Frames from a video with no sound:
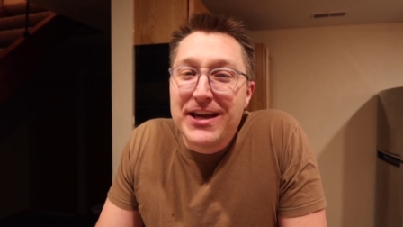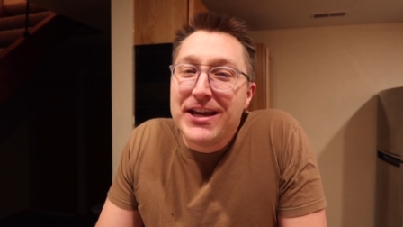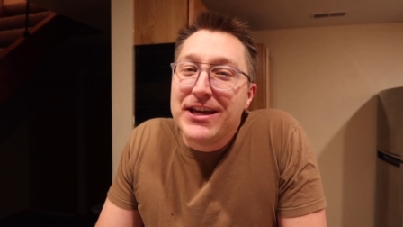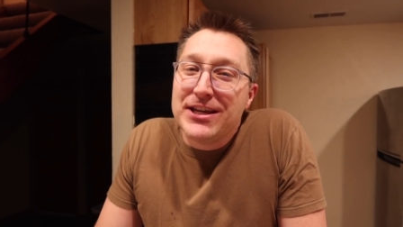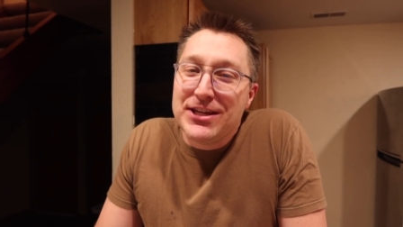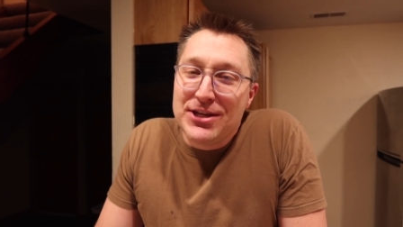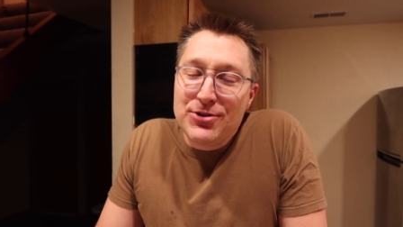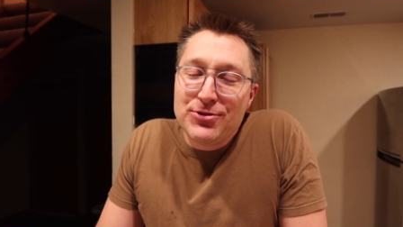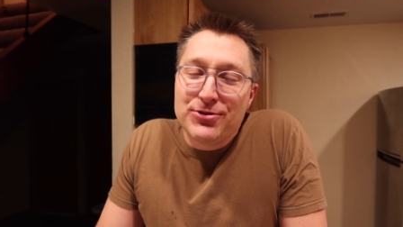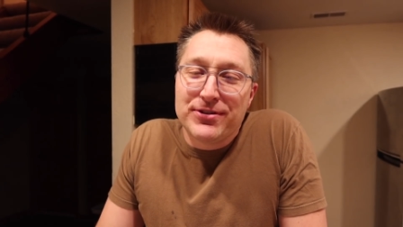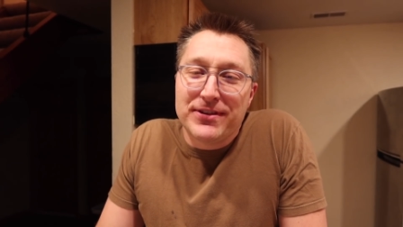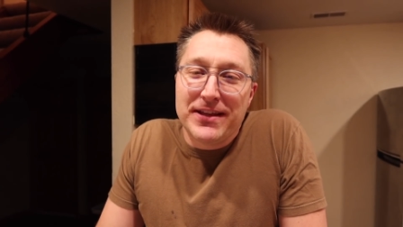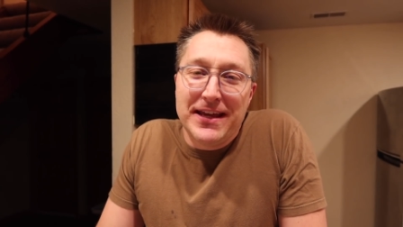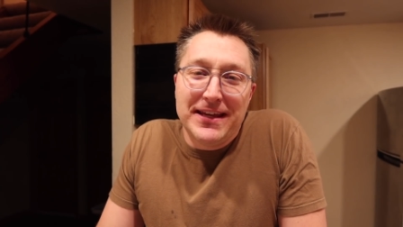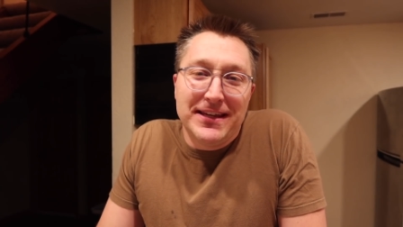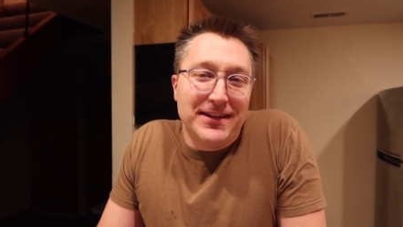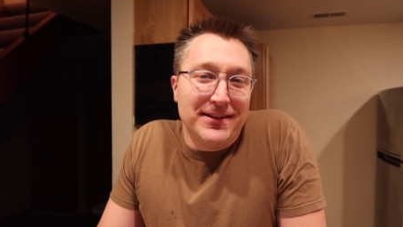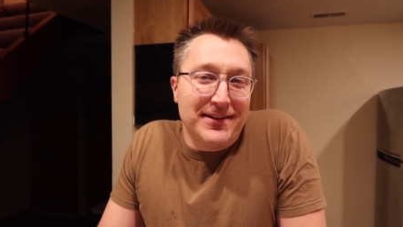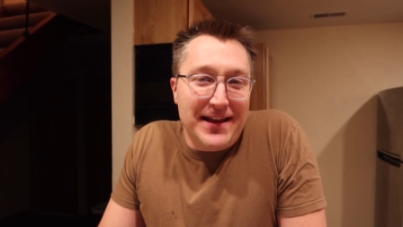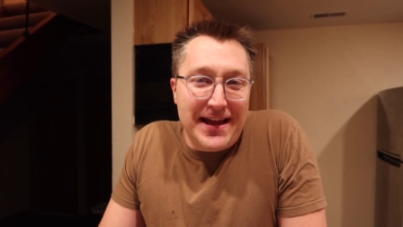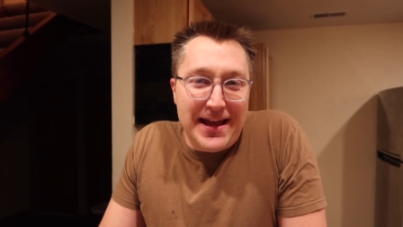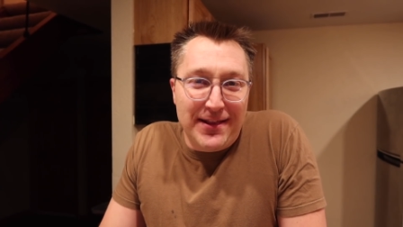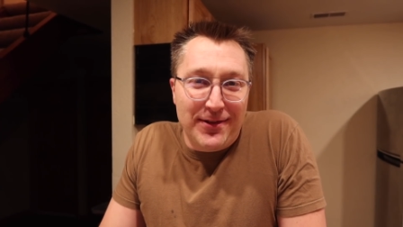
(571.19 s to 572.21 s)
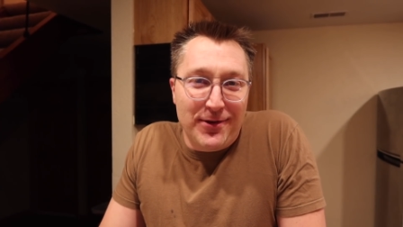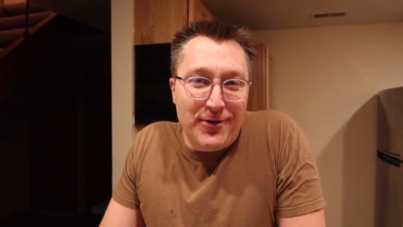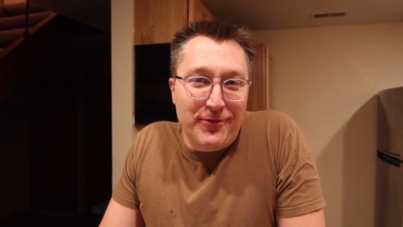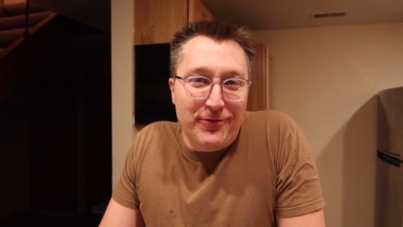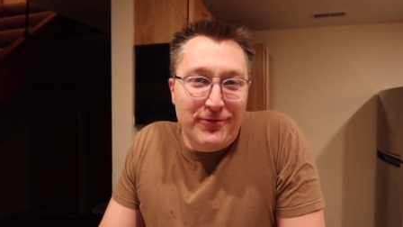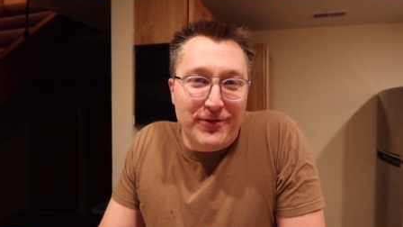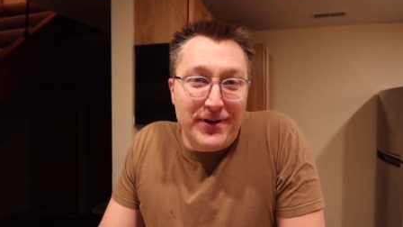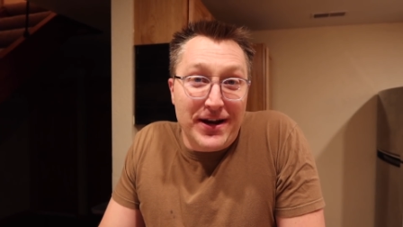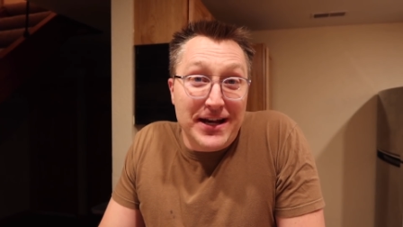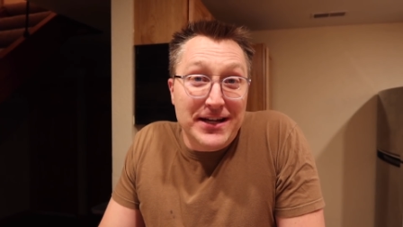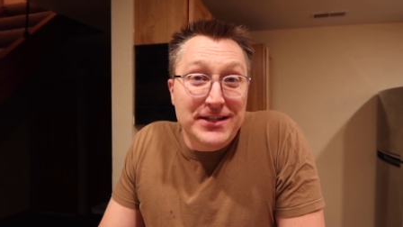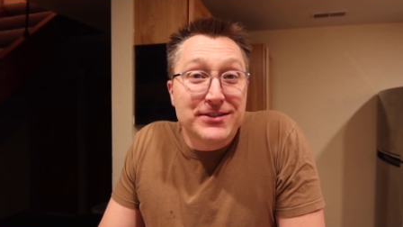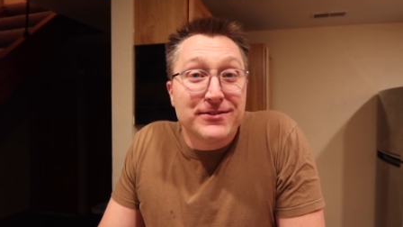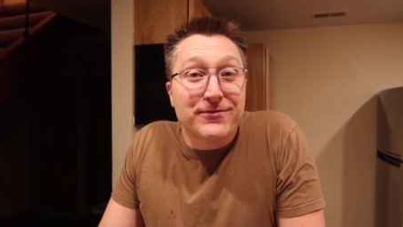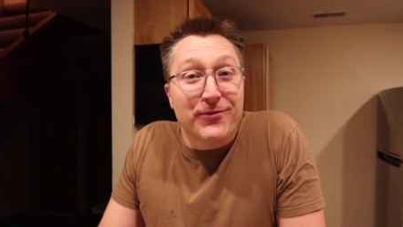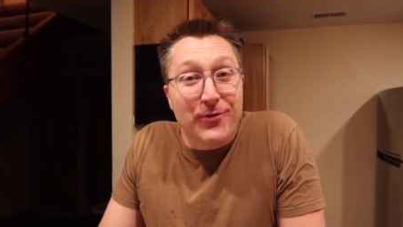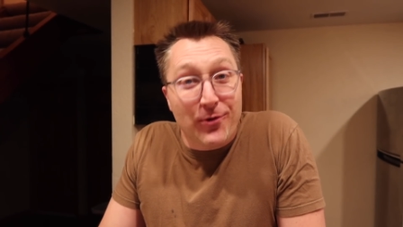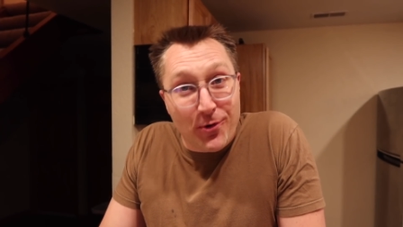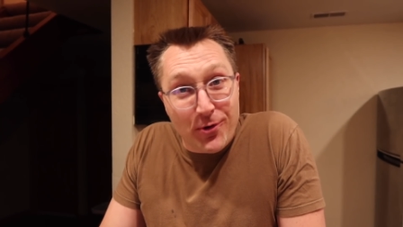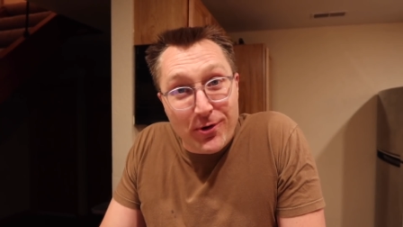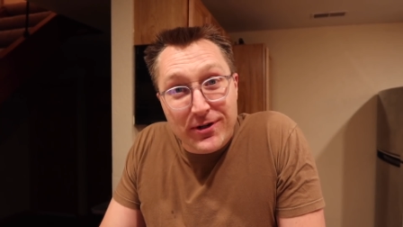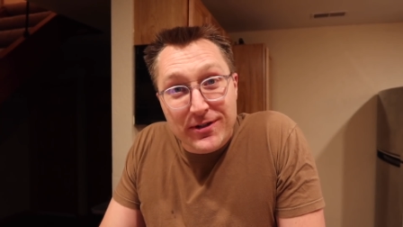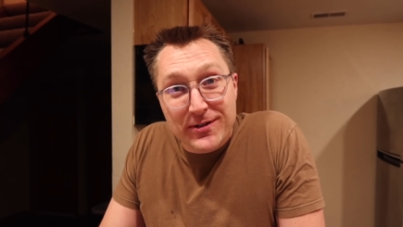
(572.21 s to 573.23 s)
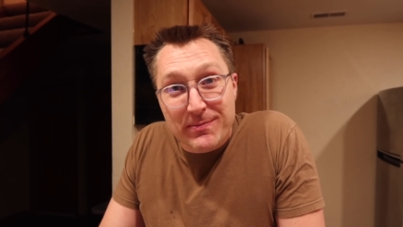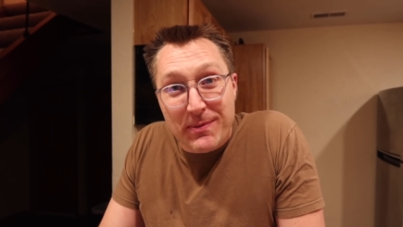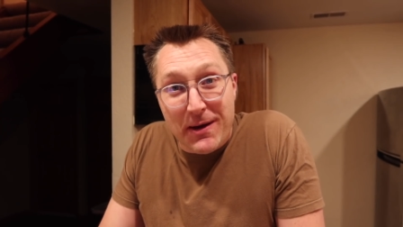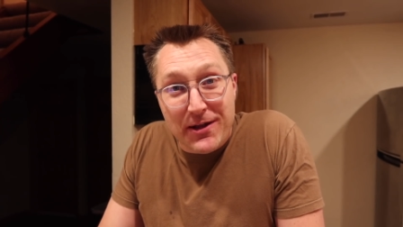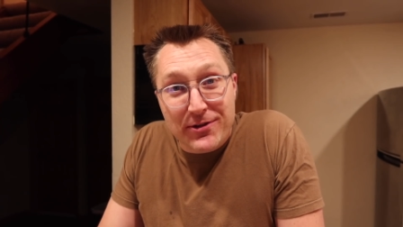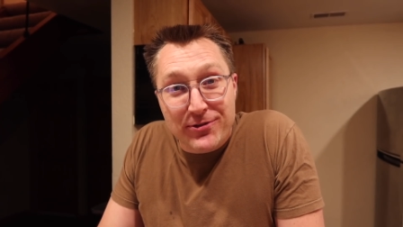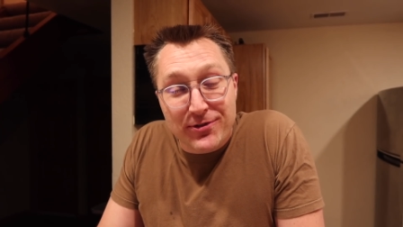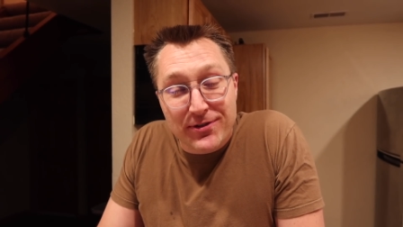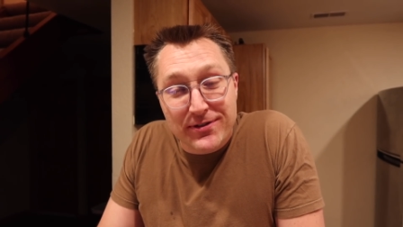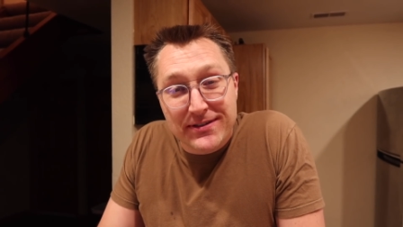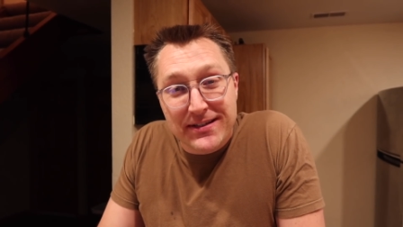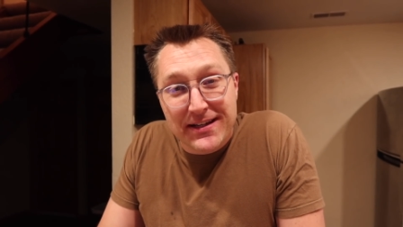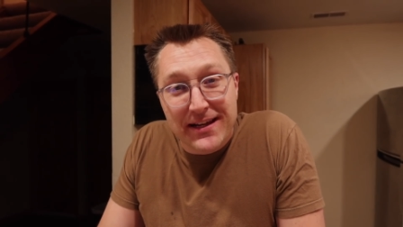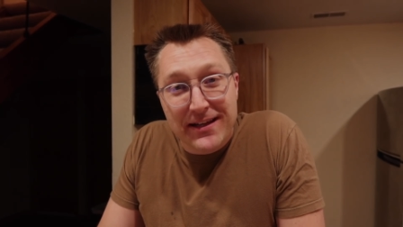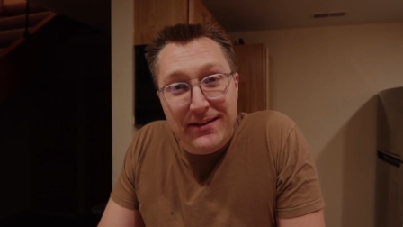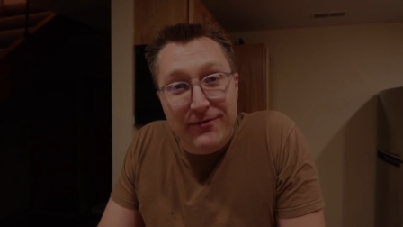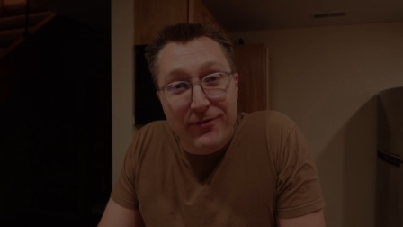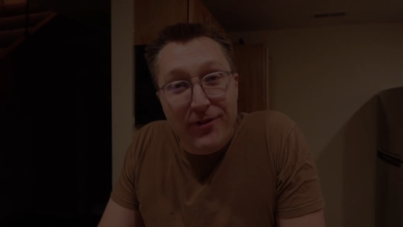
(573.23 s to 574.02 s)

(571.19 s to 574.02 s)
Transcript: Huge thank you to HelloFresh for sponsoring today's